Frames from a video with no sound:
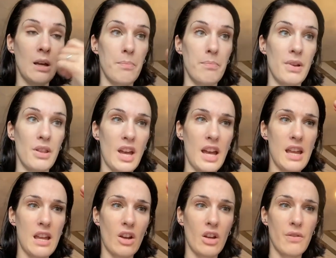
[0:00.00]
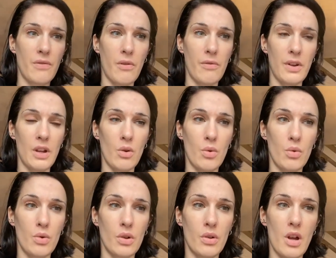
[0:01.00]
but they kind of
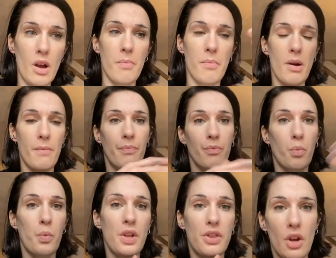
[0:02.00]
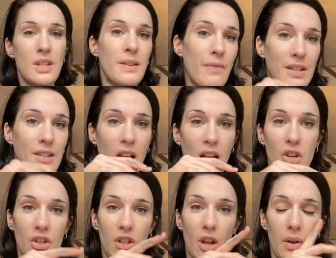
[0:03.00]
revealed, with those
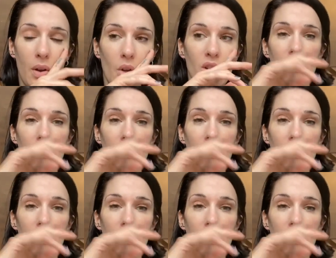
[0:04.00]
investigations going on,